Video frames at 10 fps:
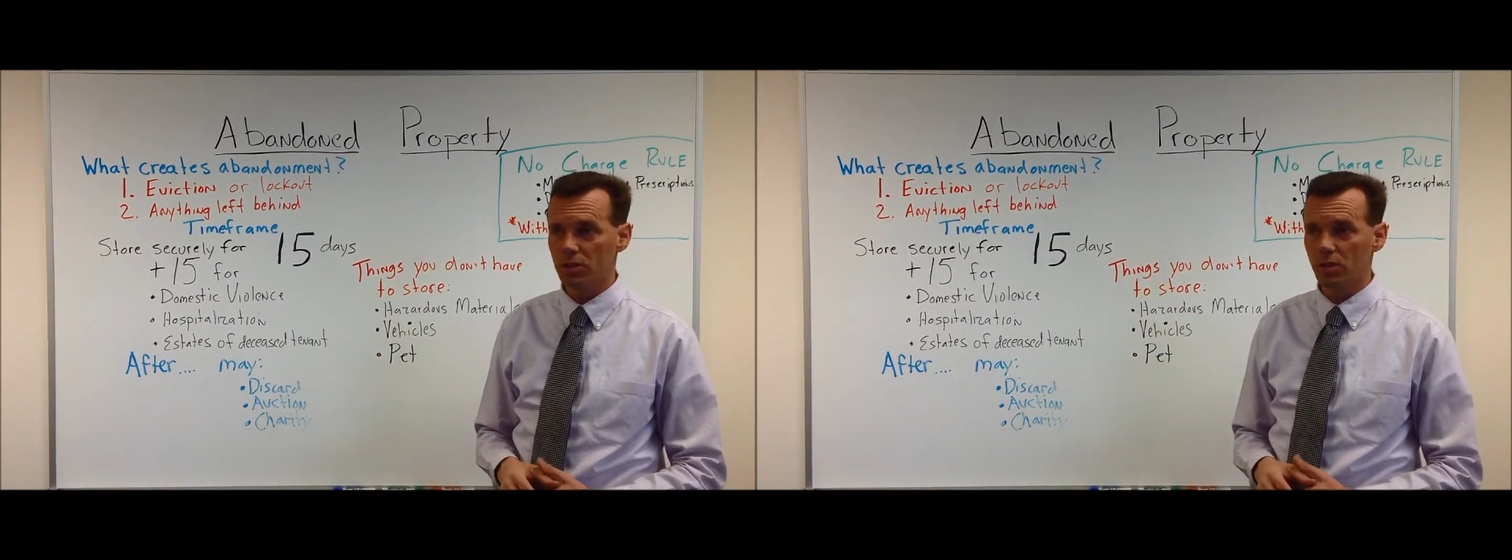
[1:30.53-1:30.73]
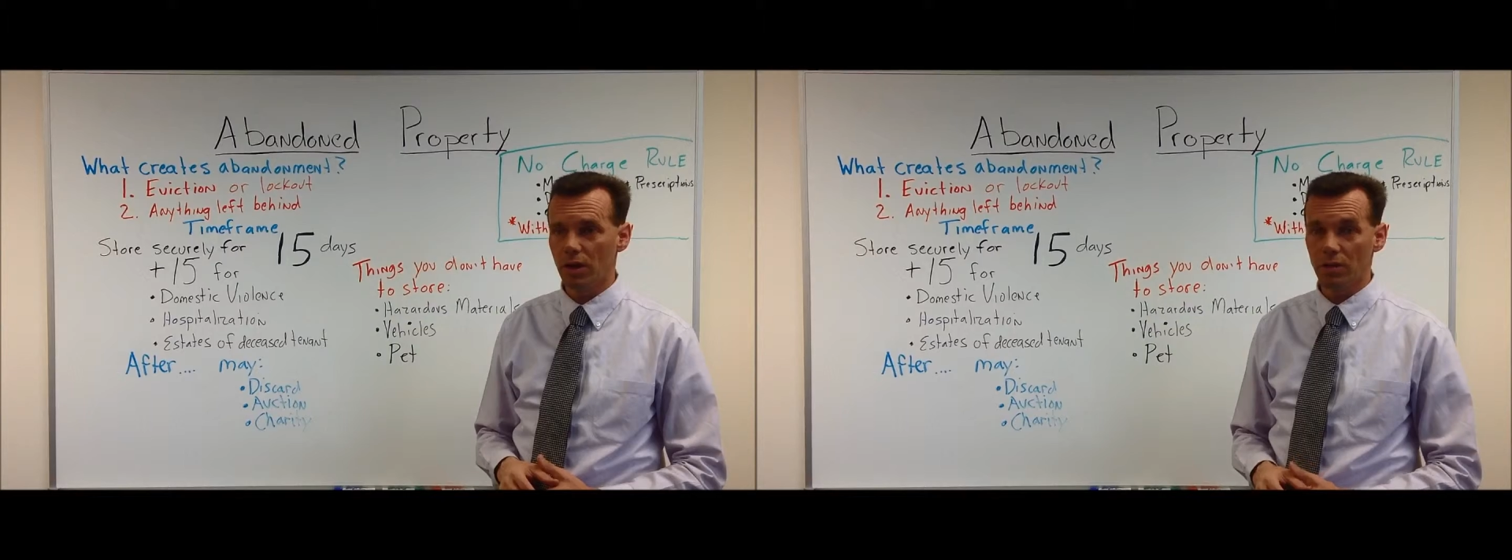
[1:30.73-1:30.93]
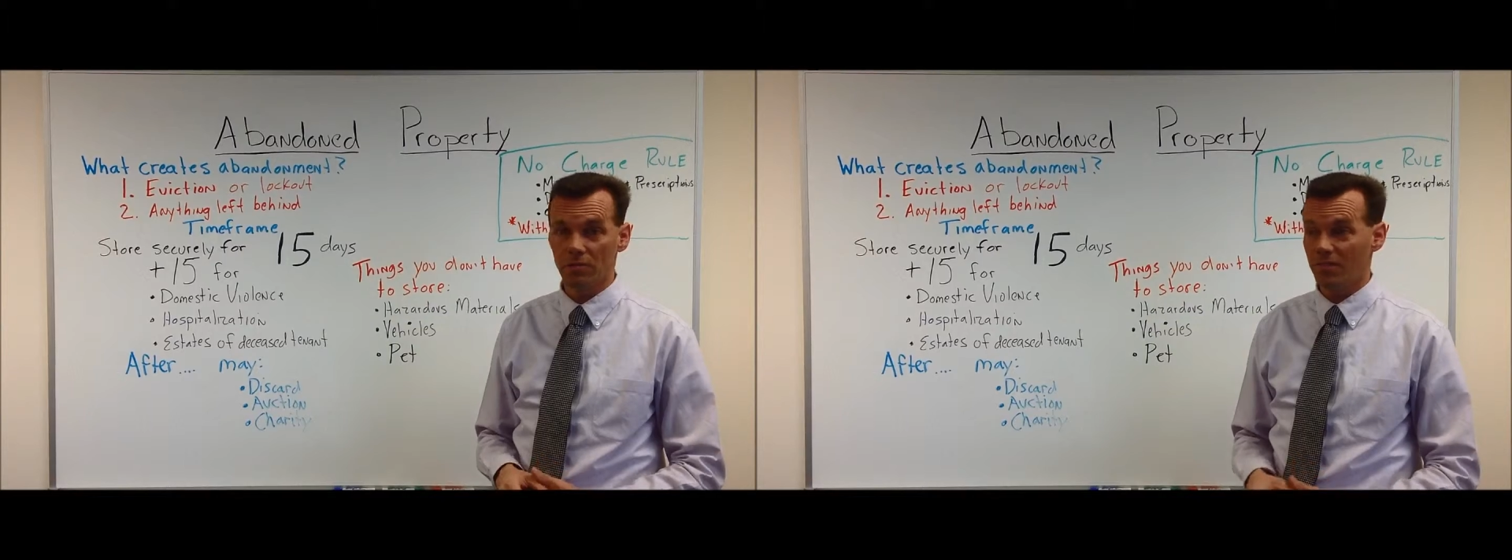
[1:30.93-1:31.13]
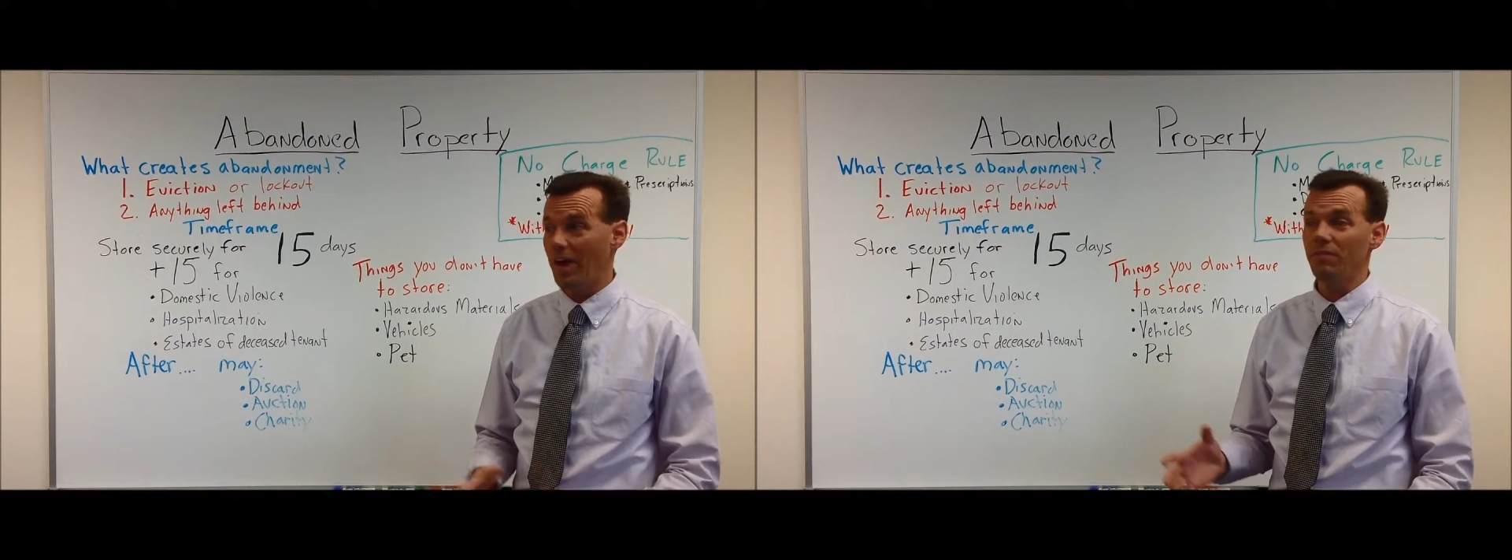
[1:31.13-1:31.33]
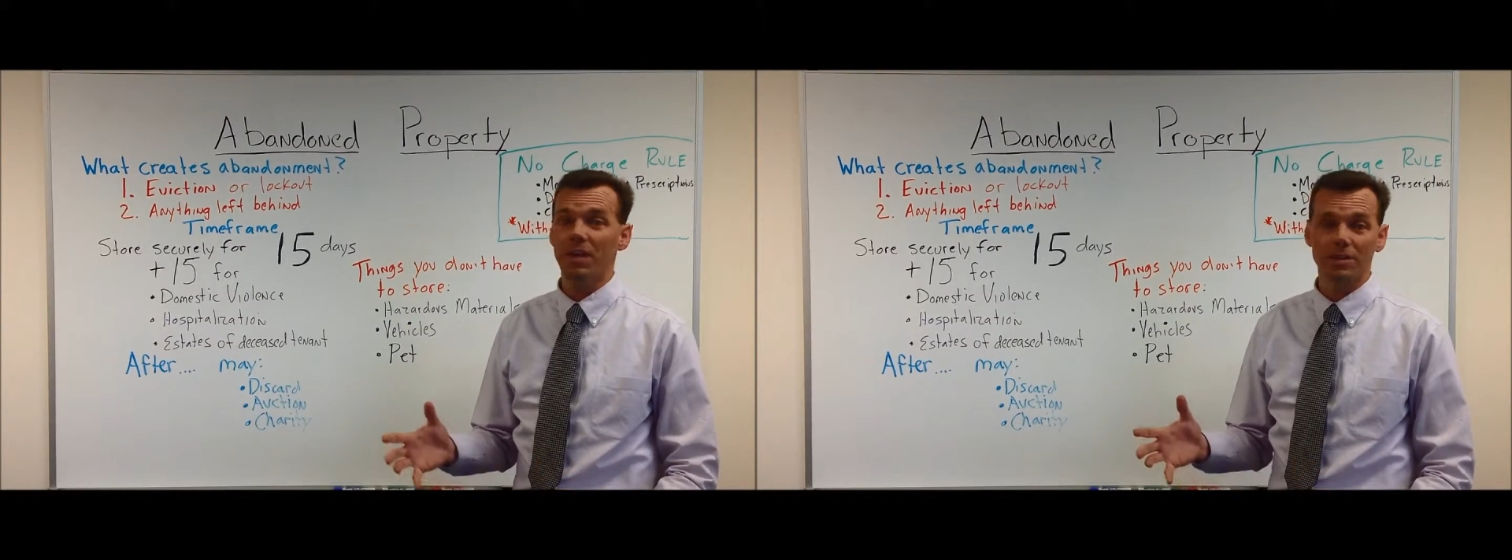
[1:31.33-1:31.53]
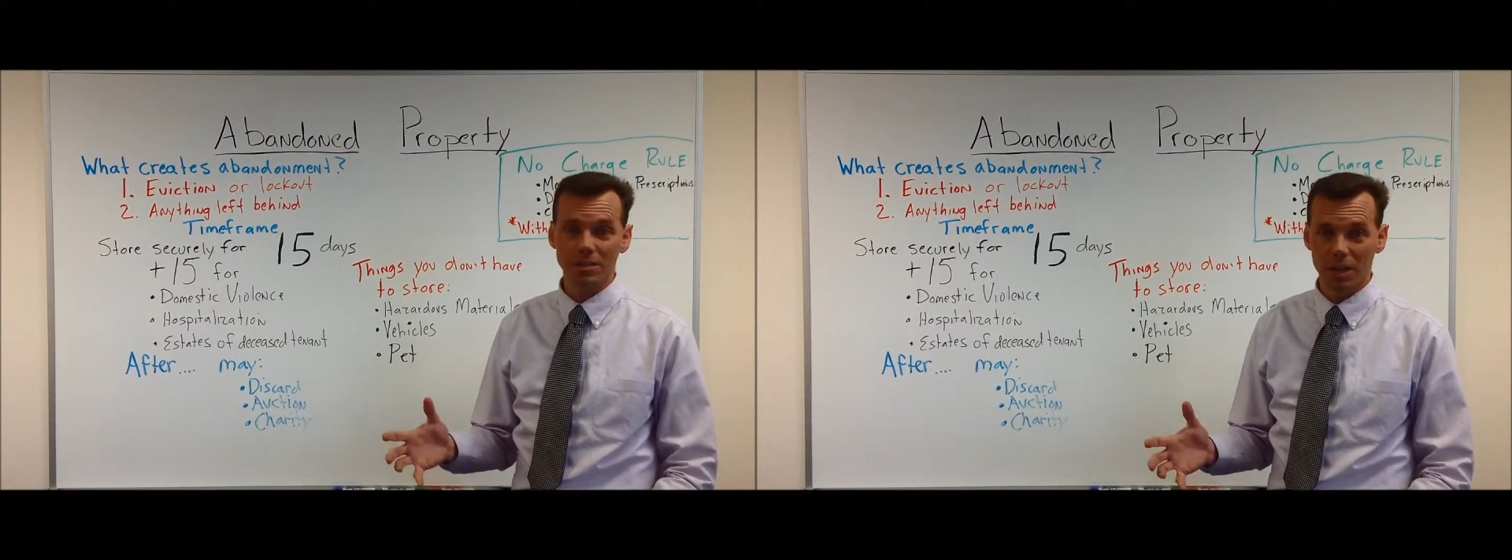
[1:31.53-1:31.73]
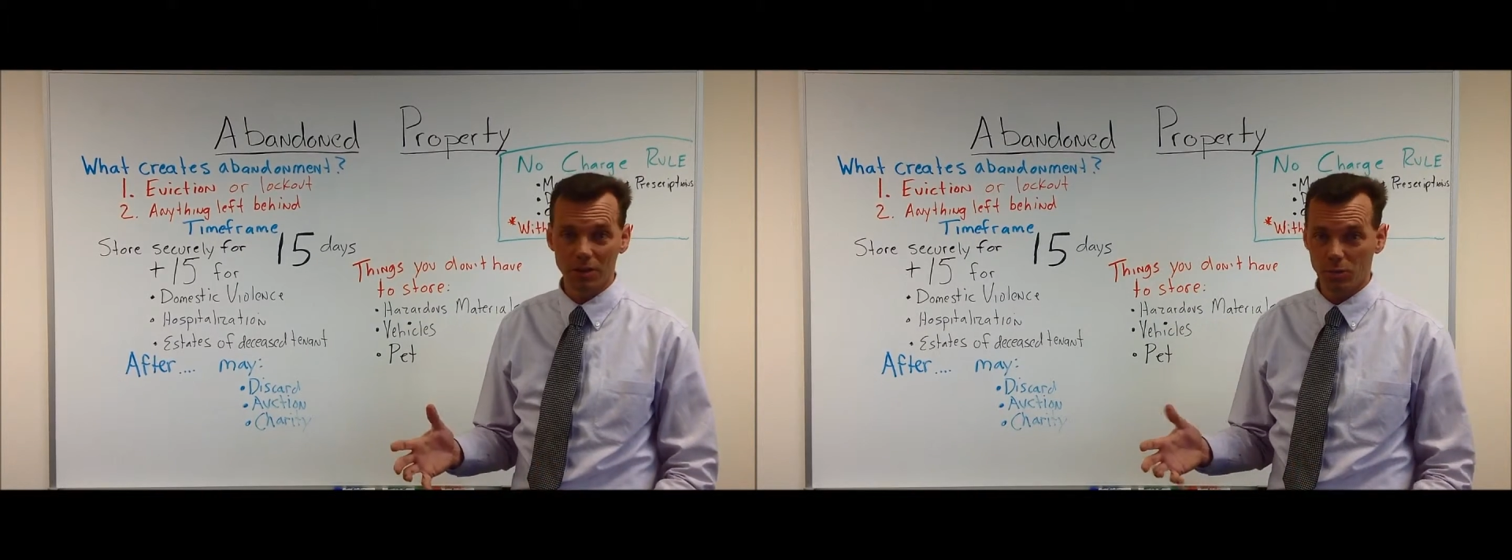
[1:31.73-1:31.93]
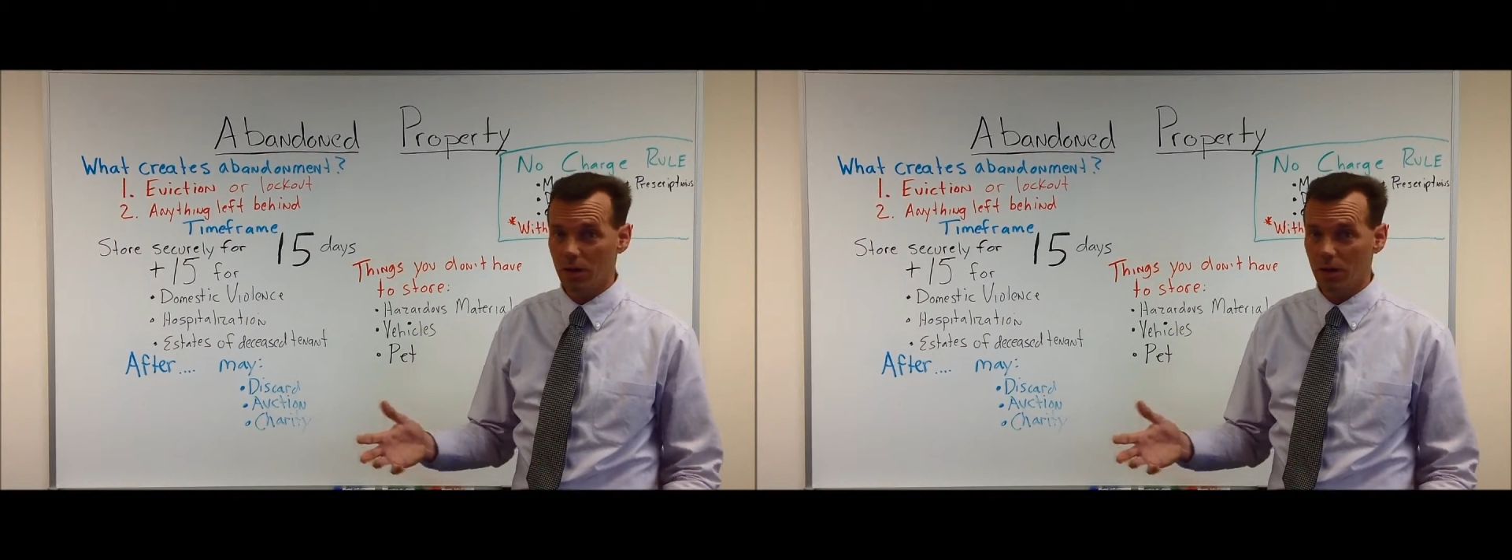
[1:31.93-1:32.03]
and you get $5,000